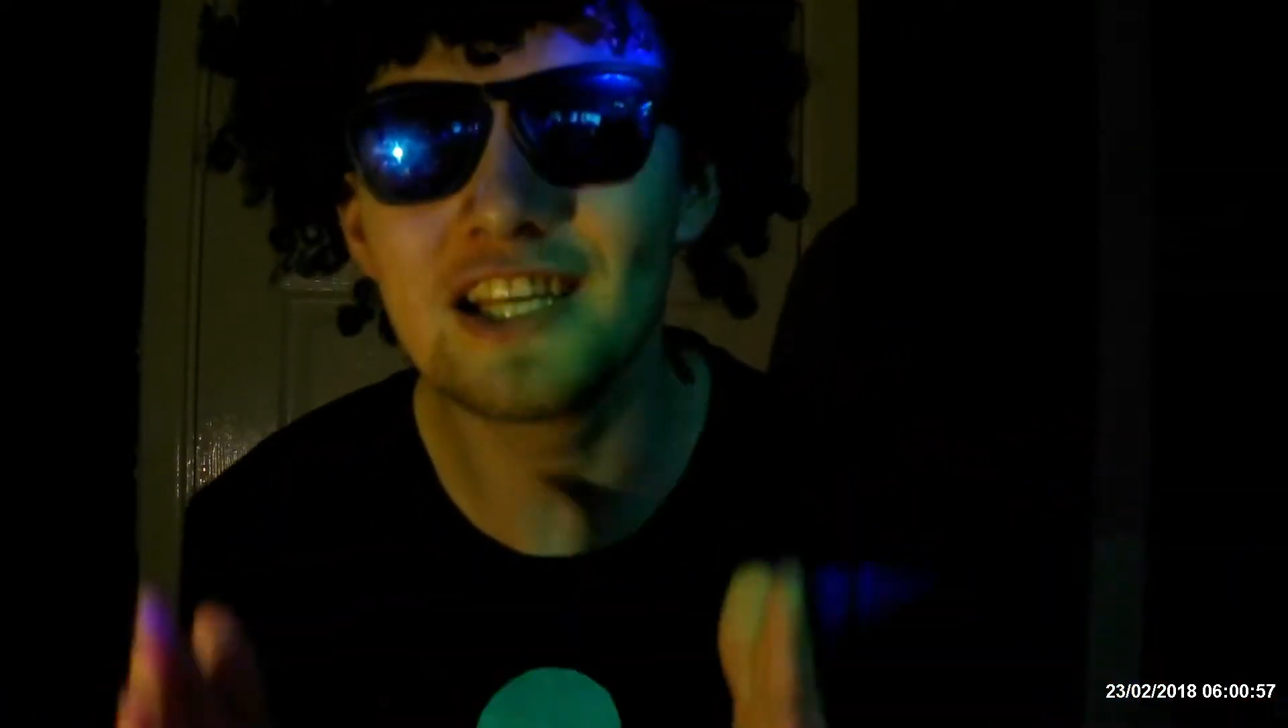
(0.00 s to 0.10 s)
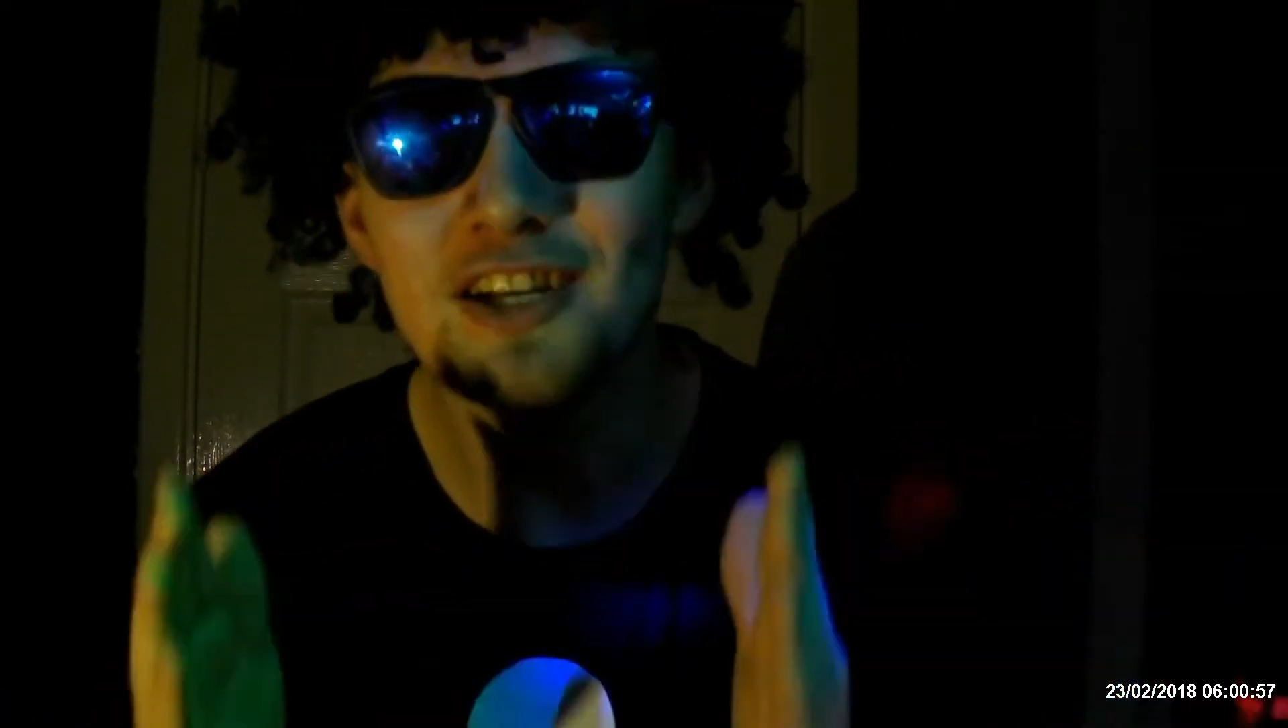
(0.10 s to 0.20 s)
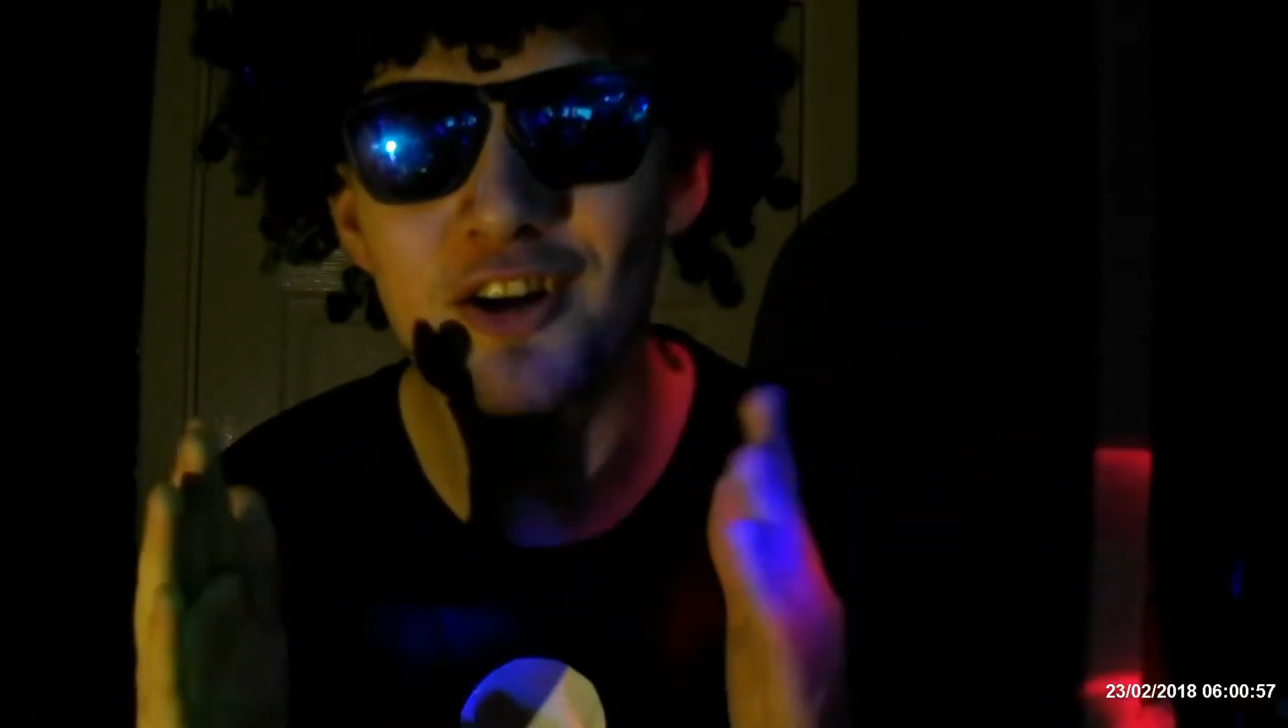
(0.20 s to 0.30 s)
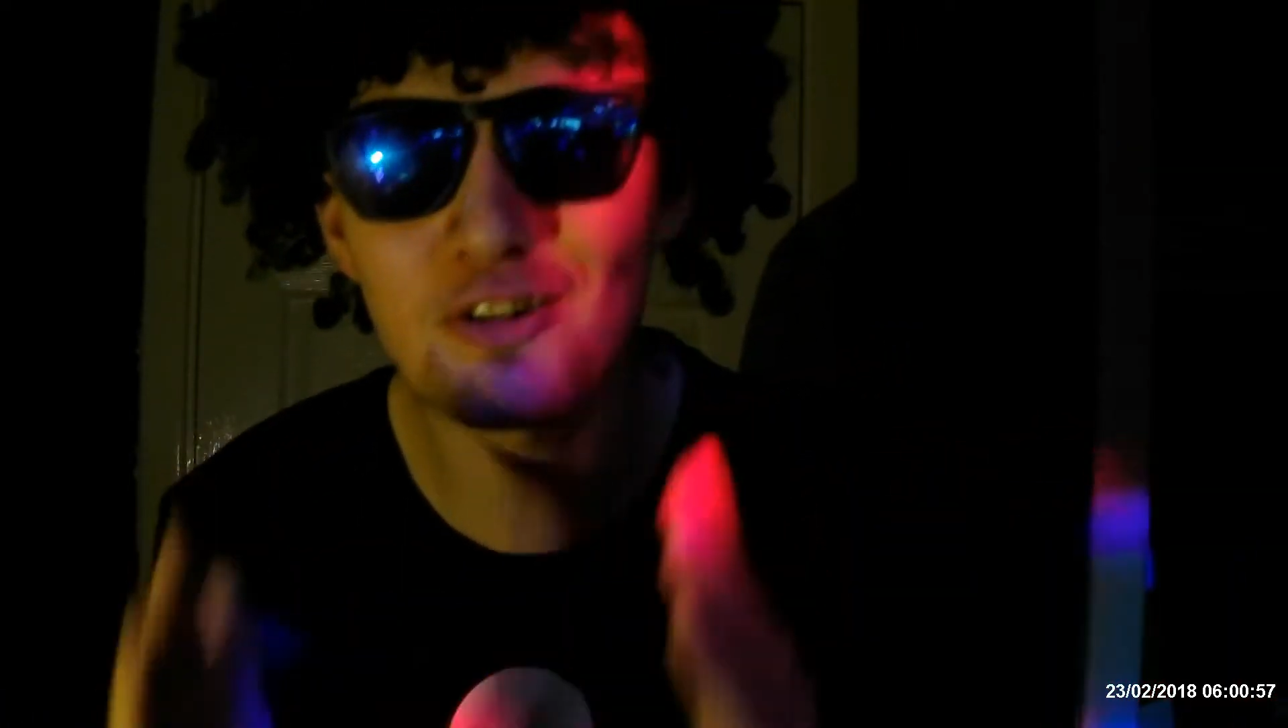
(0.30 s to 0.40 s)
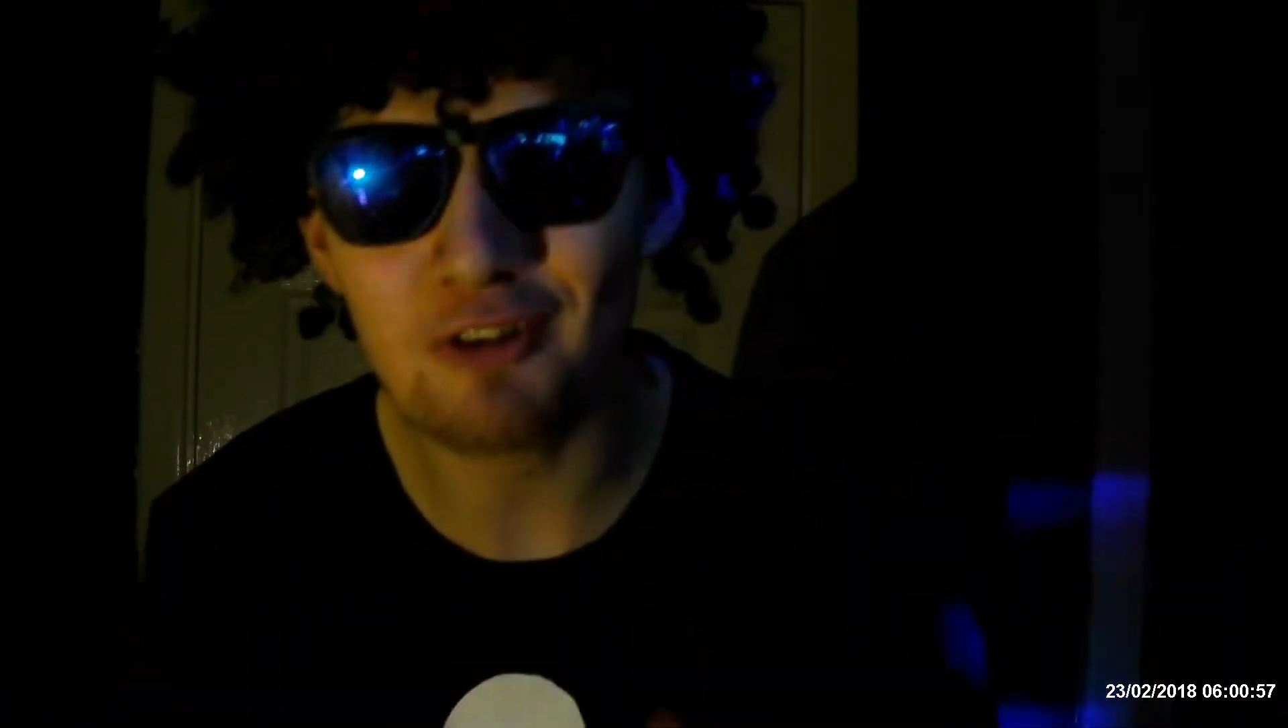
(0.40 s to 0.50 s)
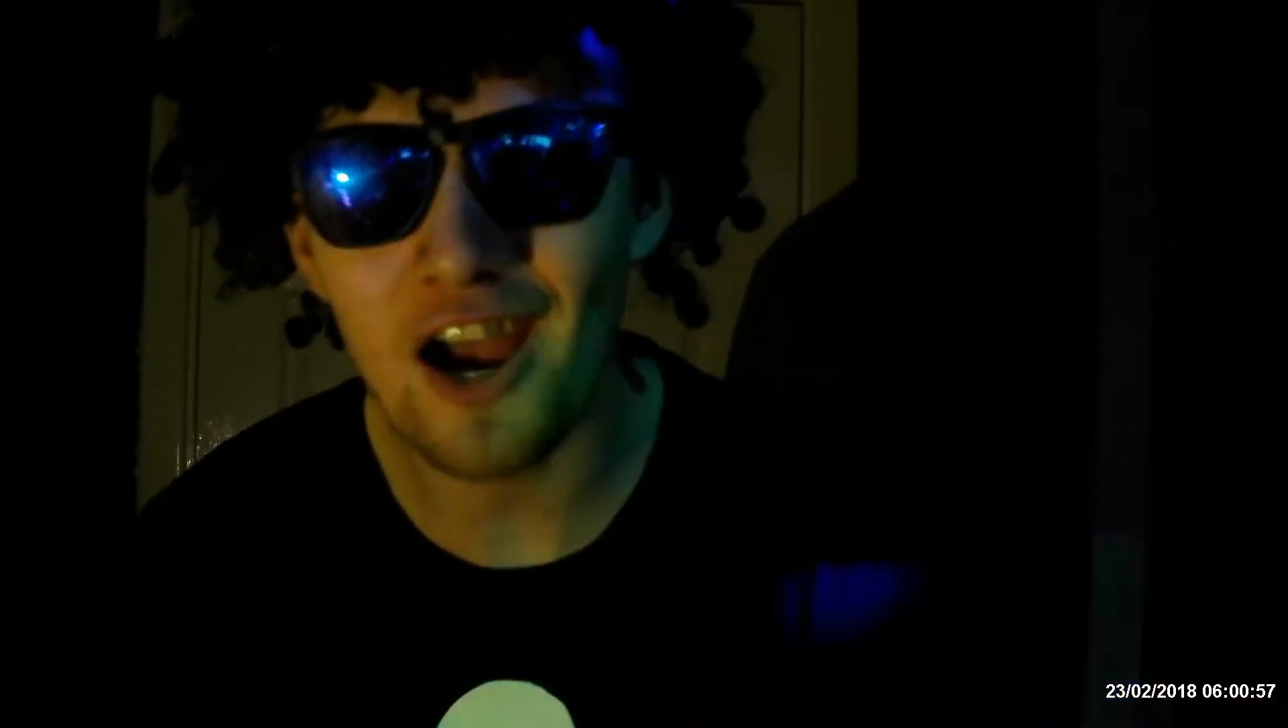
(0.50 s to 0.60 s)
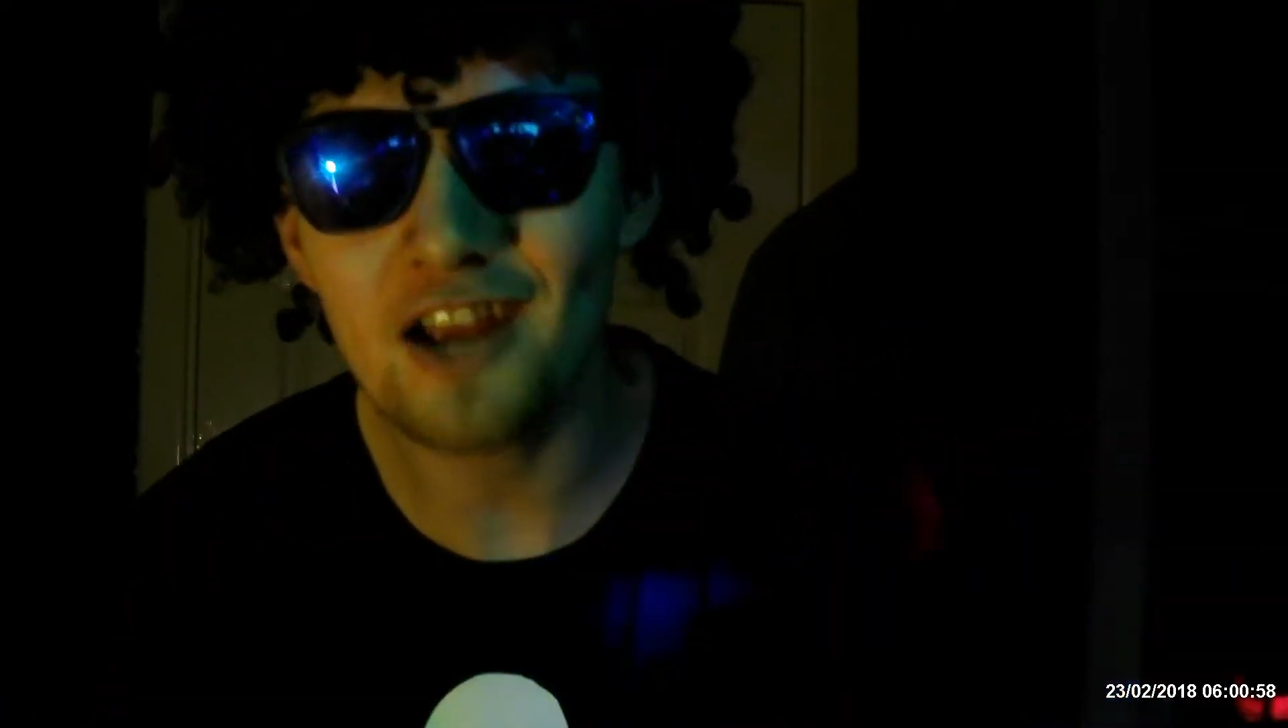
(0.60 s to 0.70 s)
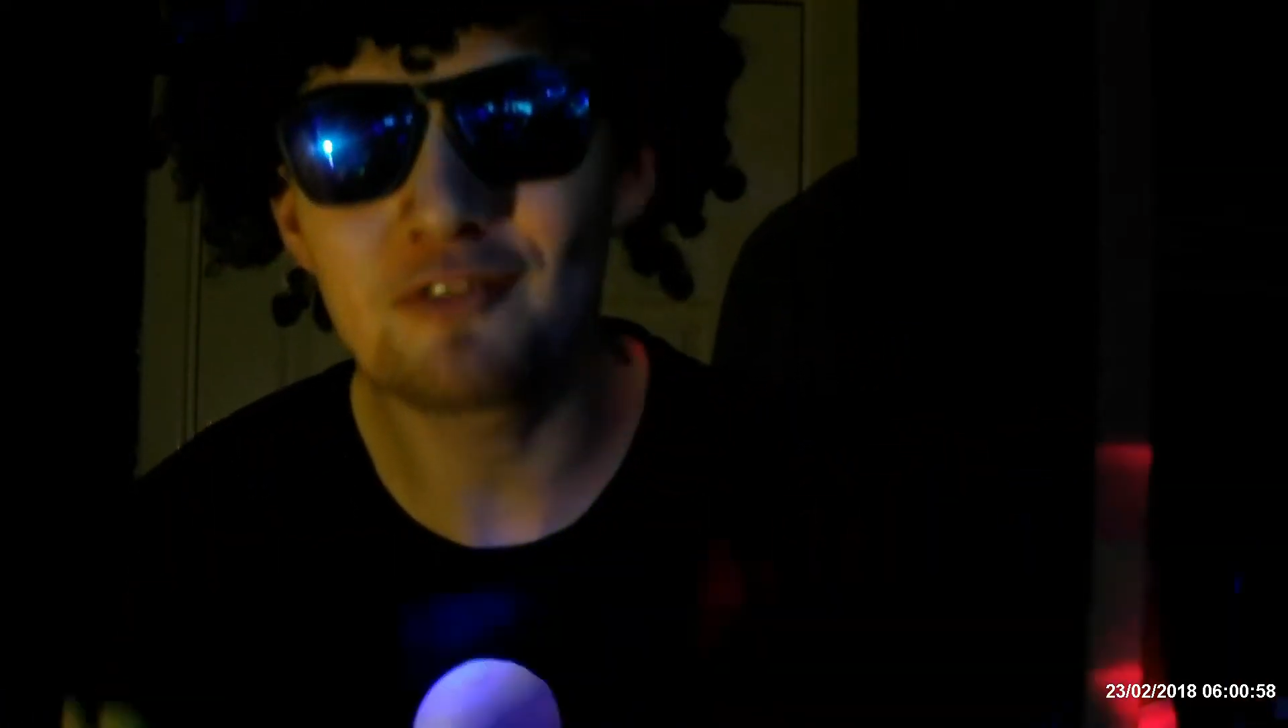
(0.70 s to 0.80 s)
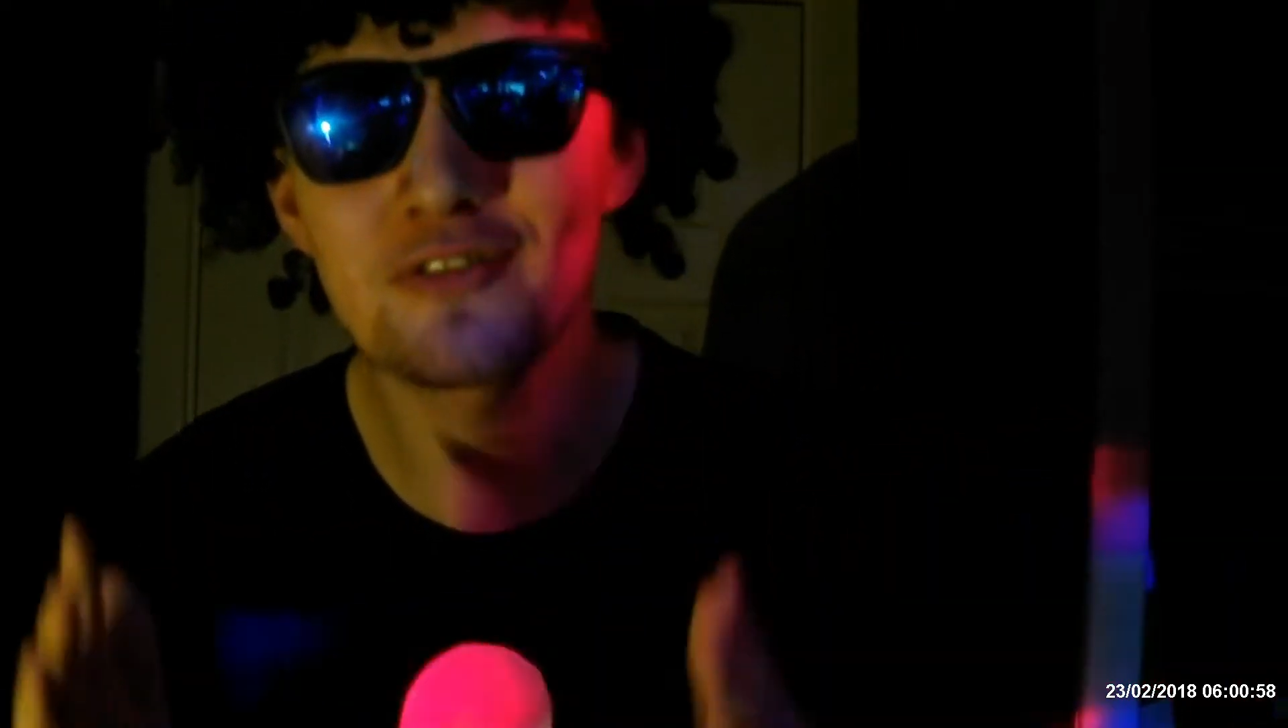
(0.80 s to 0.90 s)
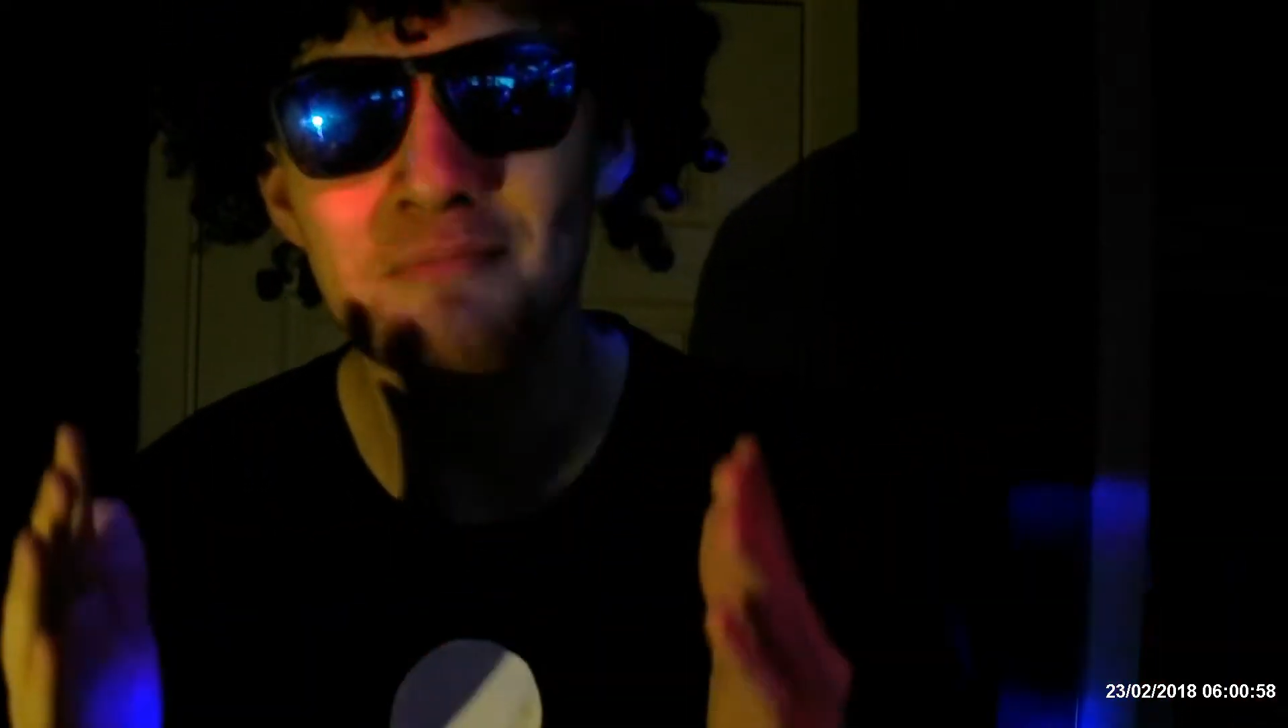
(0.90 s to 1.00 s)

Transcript: cried from